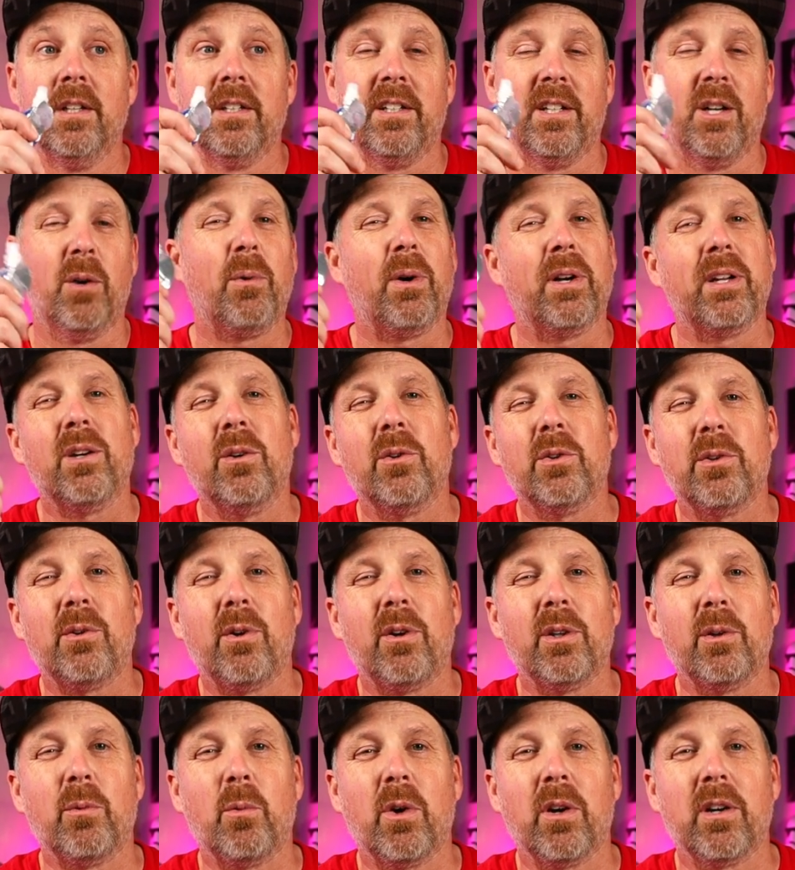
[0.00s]
You don't want to go through
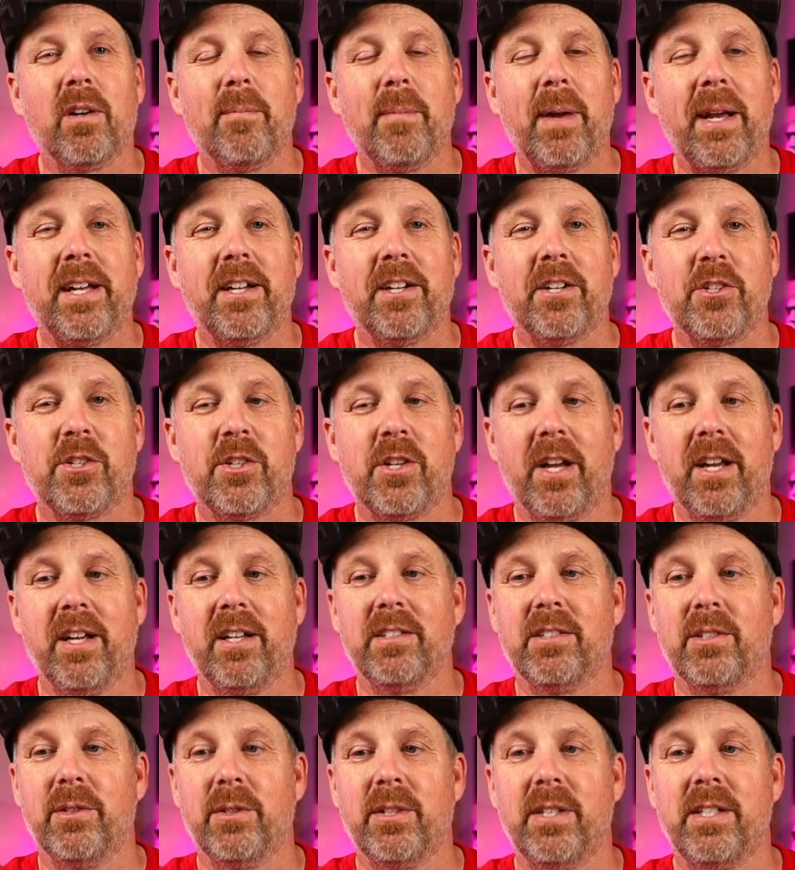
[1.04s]
all the work of making a shake,
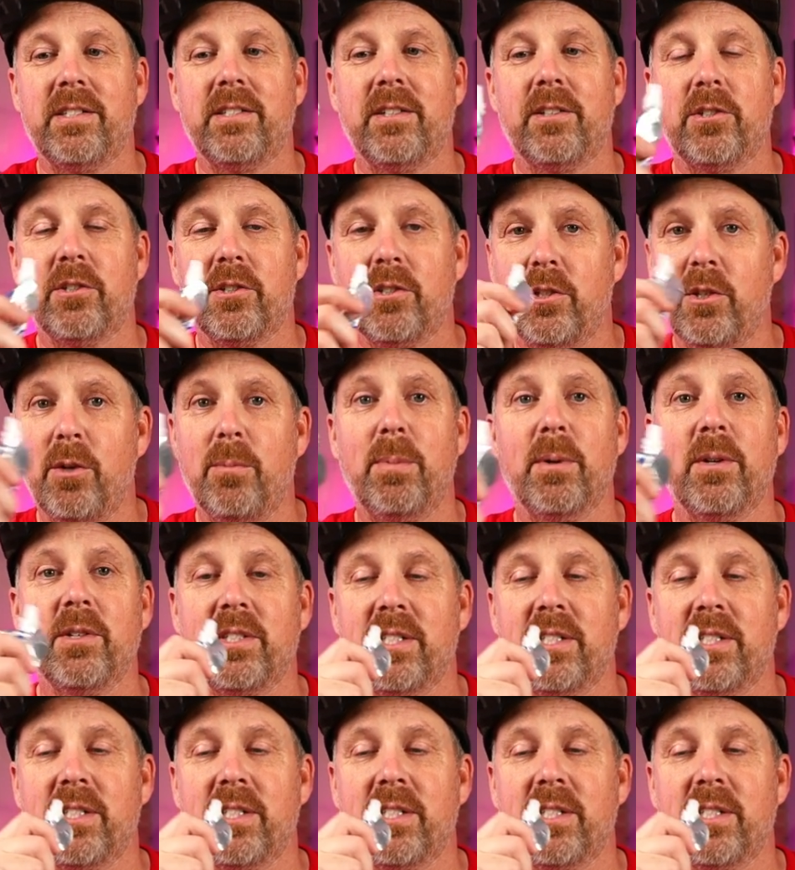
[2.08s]
so these are super